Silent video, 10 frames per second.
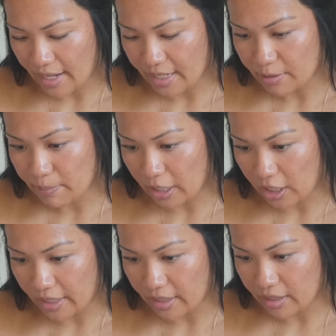and
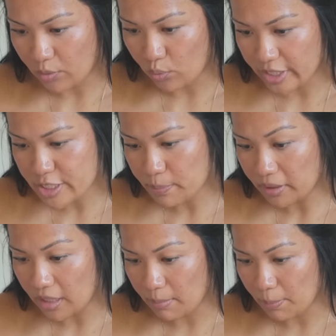berry, a rich
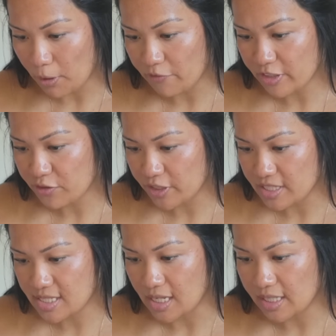plum perfect for the
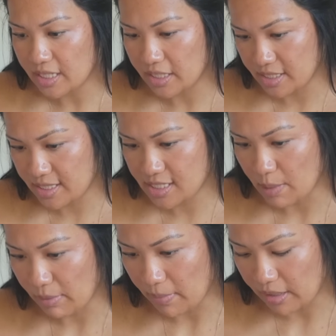sun-kissed
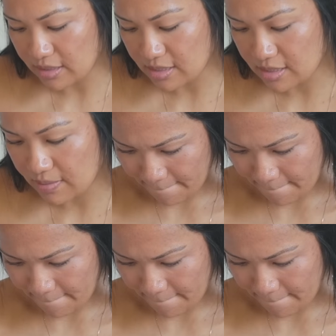summer months.